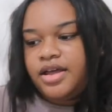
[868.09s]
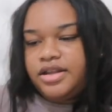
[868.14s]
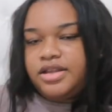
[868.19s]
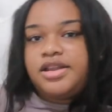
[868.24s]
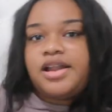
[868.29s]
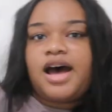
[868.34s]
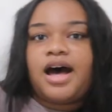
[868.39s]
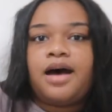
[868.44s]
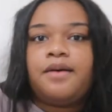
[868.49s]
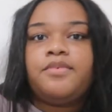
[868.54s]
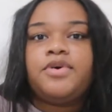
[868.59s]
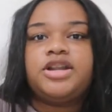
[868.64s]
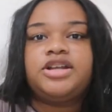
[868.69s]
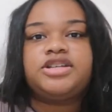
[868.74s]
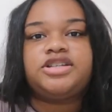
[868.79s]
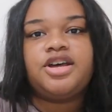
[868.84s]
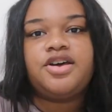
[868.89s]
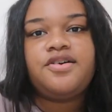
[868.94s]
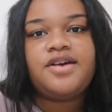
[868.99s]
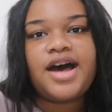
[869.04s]
Now I'm going to
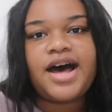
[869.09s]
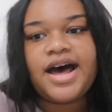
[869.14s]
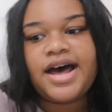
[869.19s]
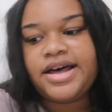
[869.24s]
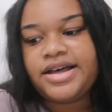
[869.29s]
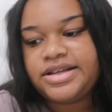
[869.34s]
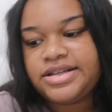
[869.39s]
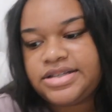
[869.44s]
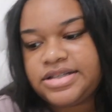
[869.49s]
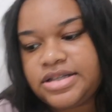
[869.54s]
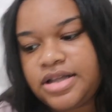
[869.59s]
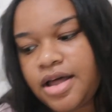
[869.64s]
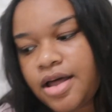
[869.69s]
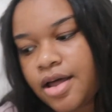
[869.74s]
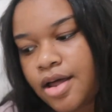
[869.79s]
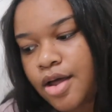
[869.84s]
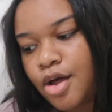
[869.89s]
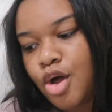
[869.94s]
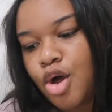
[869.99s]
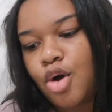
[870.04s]
show you guys
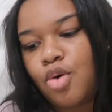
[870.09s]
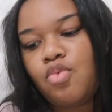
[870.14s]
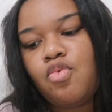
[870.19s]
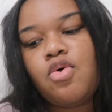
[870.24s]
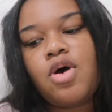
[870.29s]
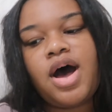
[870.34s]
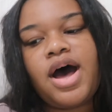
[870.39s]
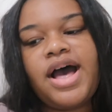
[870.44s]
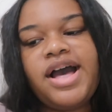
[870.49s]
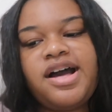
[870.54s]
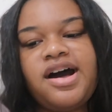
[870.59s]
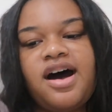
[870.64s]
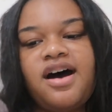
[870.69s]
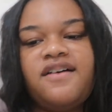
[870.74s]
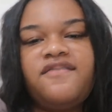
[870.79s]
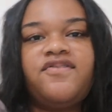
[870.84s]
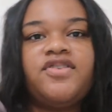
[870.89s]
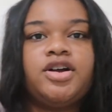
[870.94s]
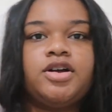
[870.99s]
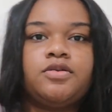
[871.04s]
what I
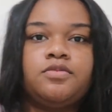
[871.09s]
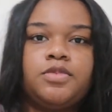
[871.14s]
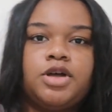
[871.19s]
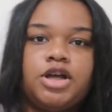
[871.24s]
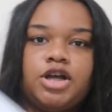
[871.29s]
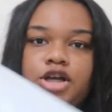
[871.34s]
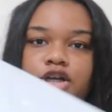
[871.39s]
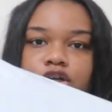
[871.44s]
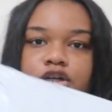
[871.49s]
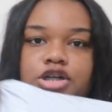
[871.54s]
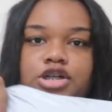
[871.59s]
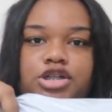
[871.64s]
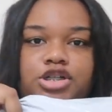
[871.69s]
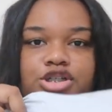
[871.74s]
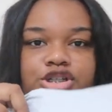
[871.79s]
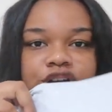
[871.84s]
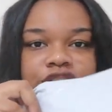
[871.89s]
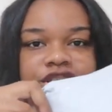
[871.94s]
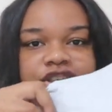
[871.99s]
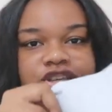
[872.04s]
got from
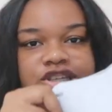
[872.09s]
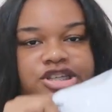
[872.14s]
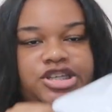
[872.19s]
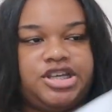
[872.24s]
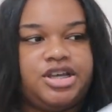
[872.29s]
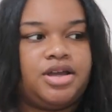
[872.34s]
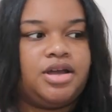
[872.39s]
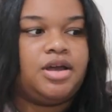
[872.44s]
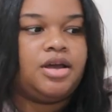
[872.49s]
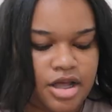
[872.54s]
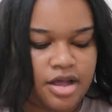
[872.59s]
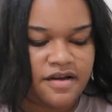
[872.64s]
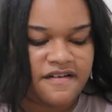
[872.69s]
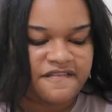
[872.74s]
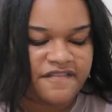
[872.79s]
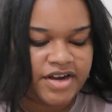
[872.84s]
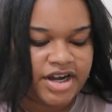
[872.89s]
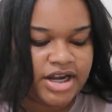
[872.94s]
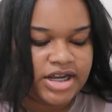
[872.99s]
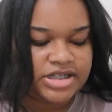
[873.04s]
Jolie She.
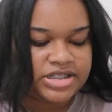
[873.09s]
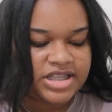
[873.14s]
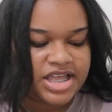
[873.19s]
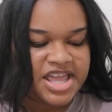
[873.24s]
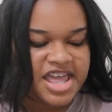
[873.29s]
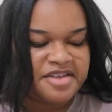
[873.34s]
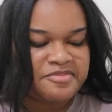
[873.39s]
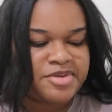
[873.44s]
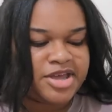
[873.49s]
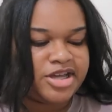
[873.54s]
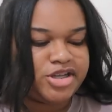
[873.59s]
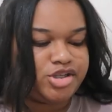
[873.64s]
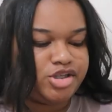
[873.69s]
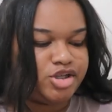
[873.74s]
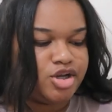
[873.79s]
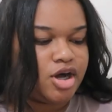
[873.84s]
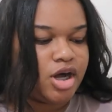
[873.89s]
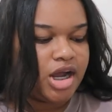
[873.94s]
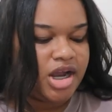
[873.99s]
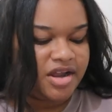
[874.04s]
First, they gave me a
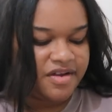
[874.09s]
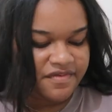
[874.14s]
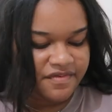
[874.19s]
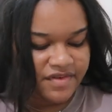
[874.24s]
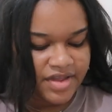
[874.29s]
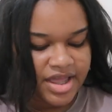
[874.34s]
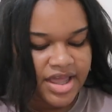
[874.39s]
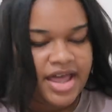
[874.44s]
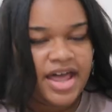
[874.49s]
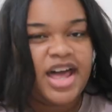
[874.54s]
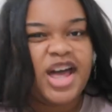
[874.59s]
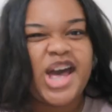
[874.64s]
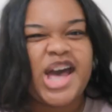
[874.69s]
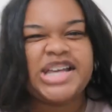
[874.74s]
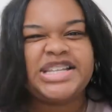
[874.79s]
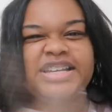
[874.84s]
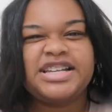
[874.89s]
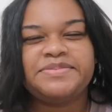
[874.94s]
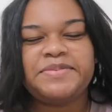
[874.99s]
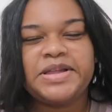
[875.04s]
scarf.
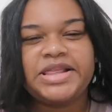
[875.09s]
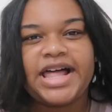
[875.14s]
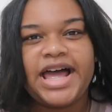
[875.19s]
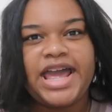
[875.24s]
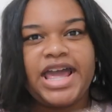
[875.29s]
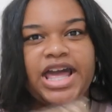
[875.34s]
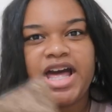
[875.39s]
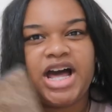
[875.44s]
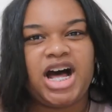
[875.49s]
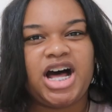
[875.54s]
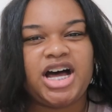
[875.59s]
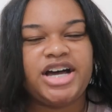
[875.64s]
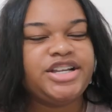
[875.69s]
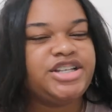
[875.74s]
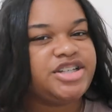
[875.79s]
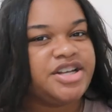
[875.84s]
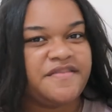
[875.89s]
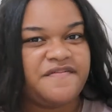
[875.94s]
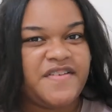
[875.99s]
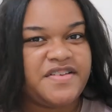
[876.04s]
Because I spent like
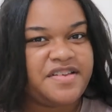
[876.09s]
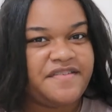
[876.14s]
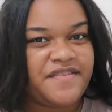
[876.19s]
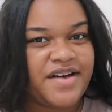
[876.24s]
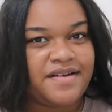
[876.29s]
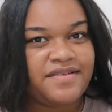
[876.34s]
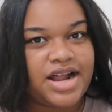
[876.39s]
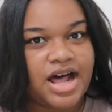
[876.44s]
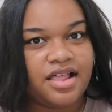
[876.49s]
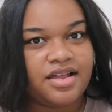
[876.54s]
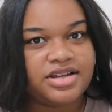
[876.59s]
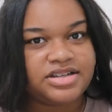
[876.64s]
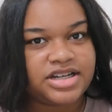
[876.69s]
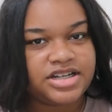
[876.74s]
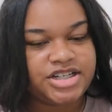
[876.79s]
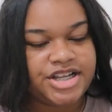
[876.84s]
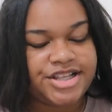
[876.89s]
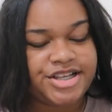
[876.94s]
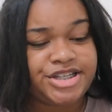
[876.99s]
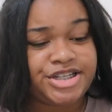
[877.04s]
$155 at
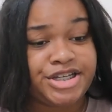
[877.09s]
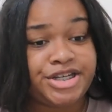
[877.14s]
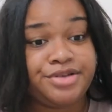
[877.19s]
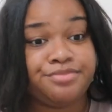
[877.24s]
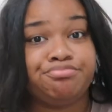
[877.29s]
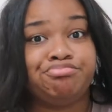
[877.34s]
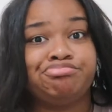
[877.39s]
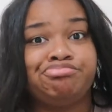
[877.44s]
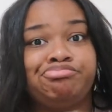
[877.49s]
Jolie She.